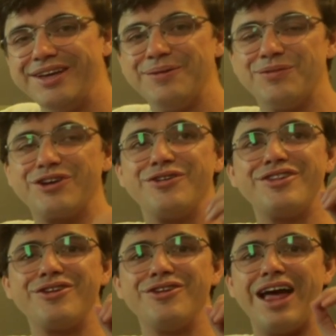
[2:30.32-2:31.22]
the
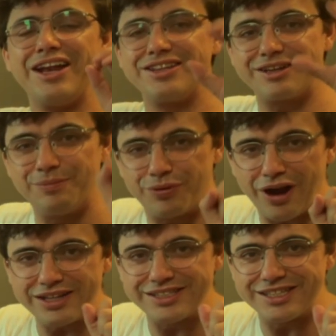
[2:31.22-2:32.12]
crystal lattice
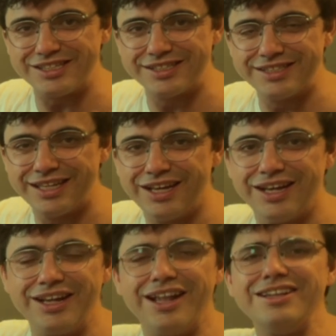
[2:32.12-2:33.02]
compresses,
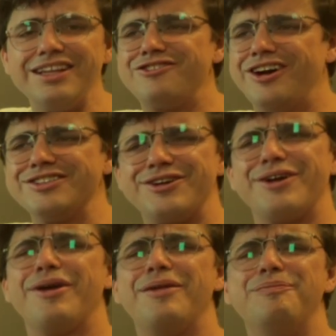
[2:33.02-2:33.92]
electrons
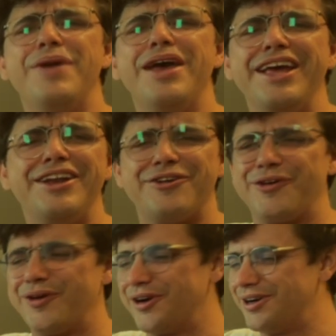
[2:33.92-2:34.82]
are emitted
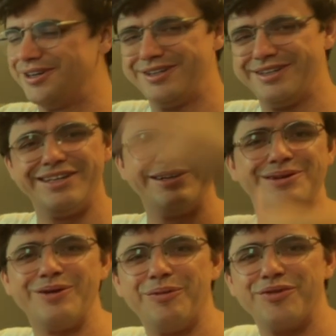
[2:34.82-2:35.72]
or
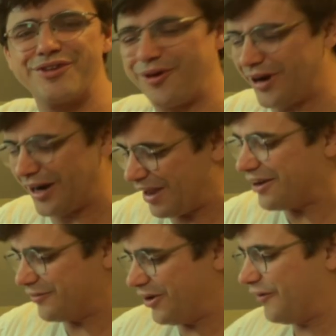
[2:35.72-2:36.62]
absorbed. I
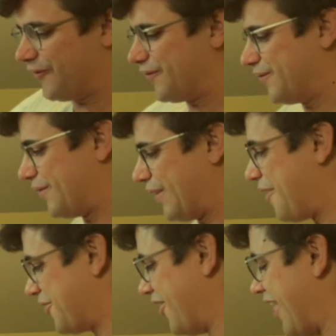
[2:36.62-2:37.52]
don't know
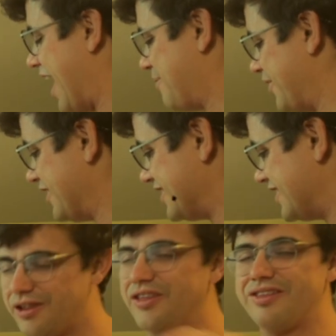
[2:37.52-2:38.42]
how it all happens.
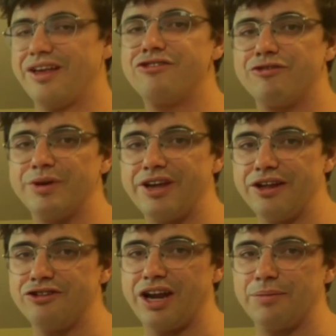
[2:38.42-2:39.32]
So these
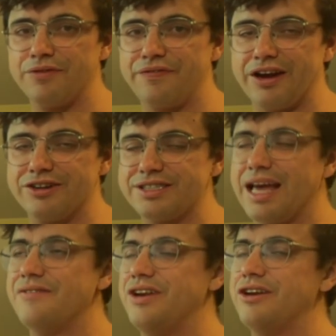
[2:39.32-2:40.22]
instrumentation amplifiers
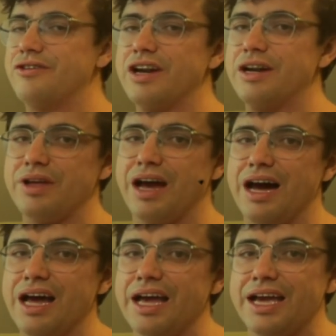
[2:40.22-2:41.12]
have an incredibly
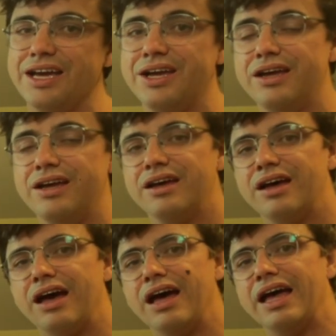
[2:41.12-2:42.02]
high
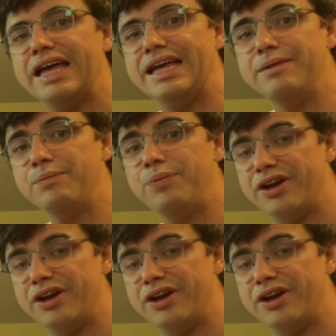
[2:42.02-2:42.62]
input